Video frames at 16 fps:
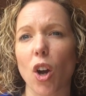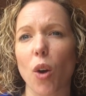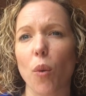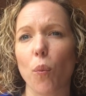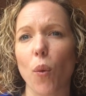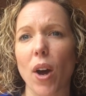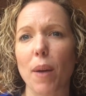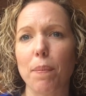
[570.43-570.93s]

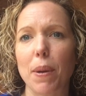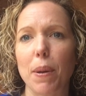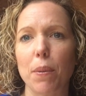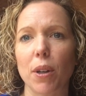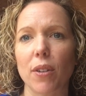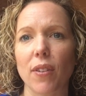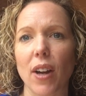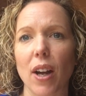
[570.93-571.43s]
on what
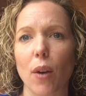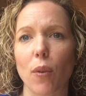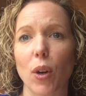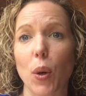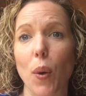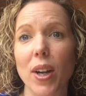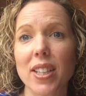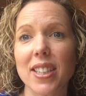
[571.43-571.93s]
people have
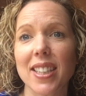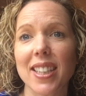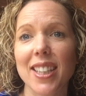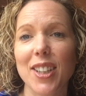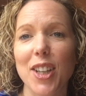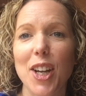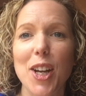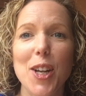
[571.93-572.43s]
requested.